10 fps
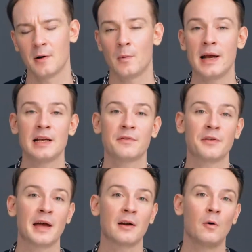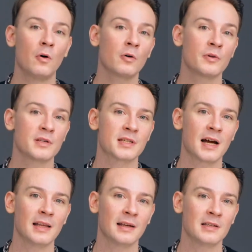waiting for that awkward
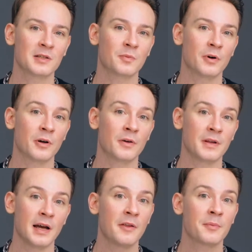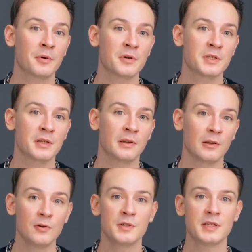silence where the other person
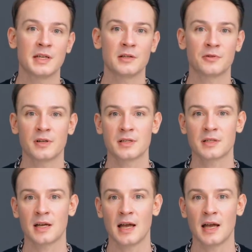loses interest